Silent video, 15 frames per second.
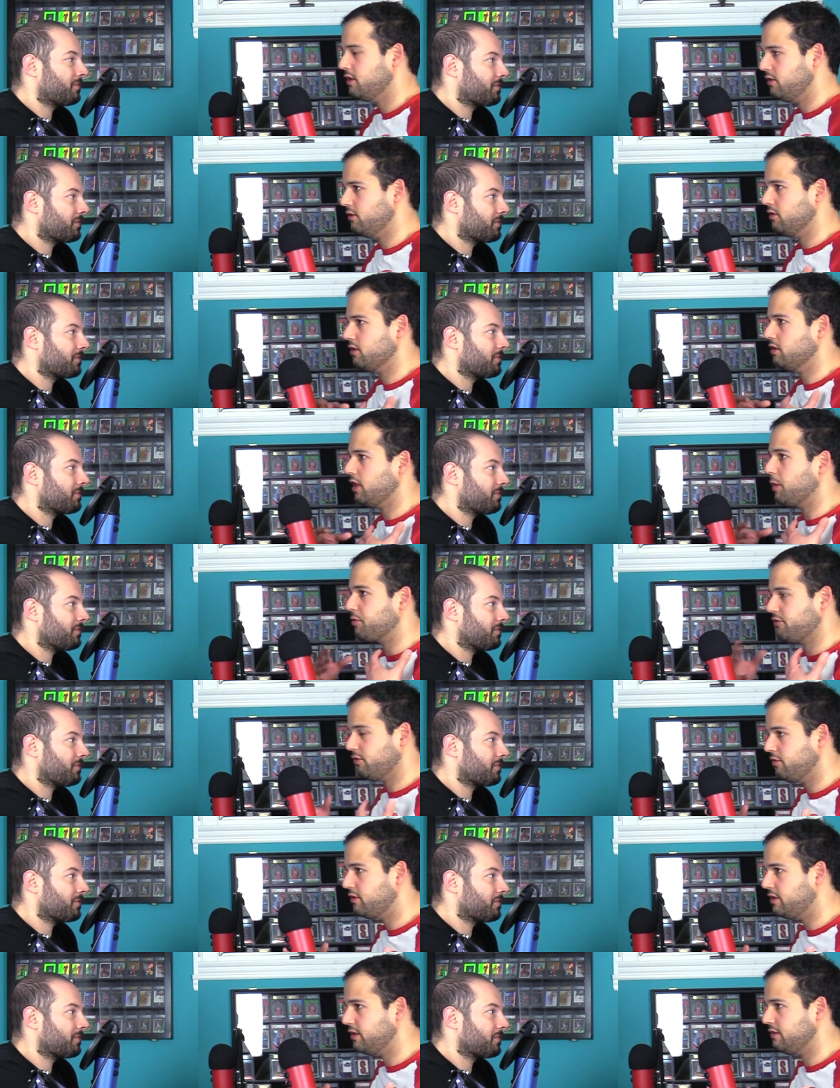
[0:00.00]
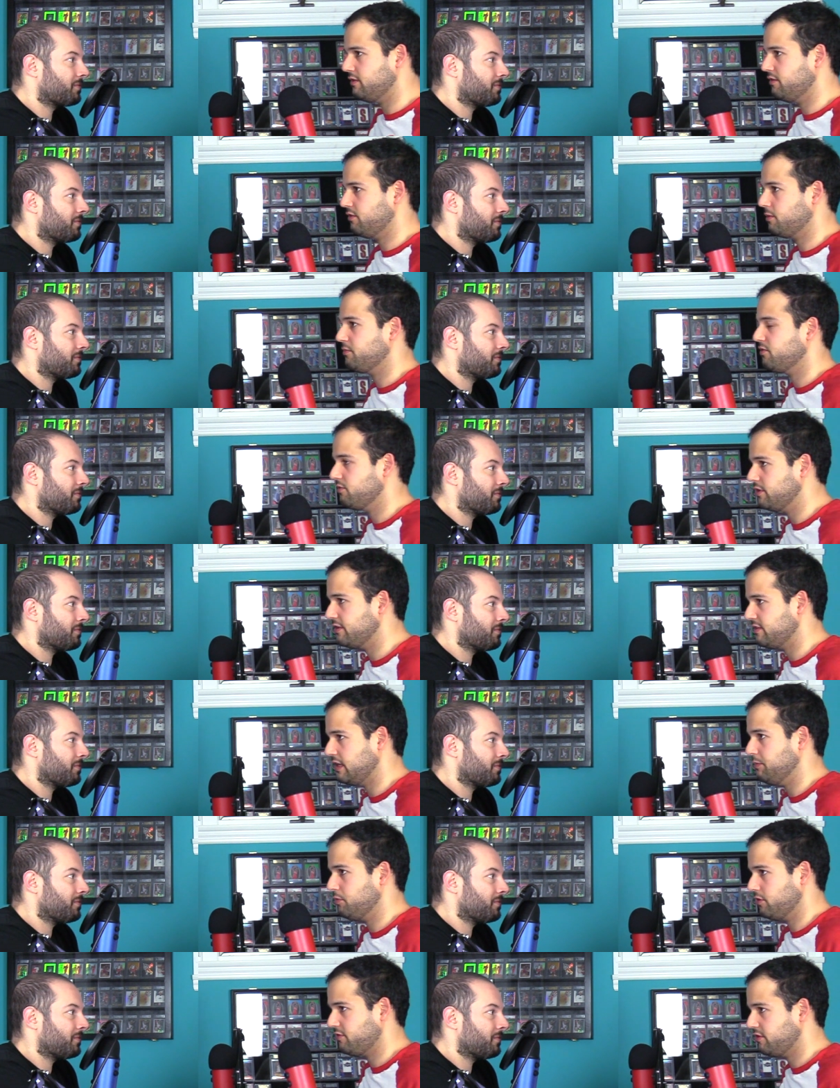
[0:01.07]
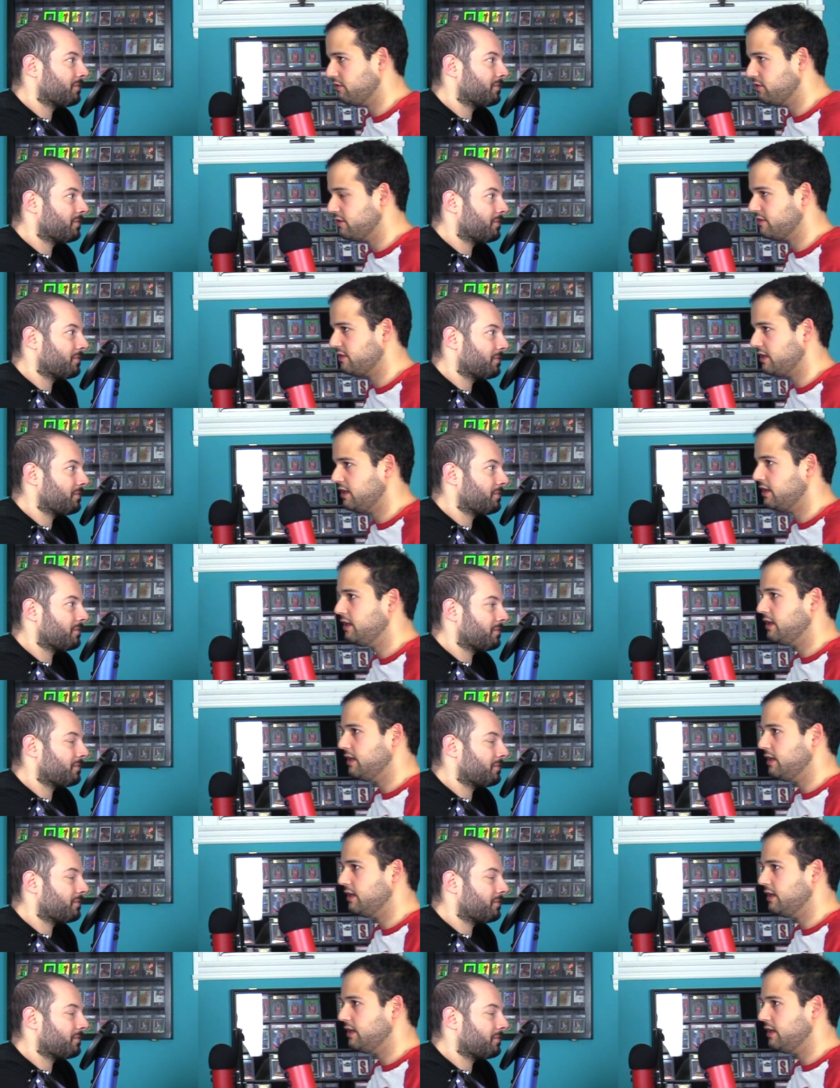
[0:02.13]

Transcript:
Speaker 1: your opportunities in terms of real estate and purchasing real estate,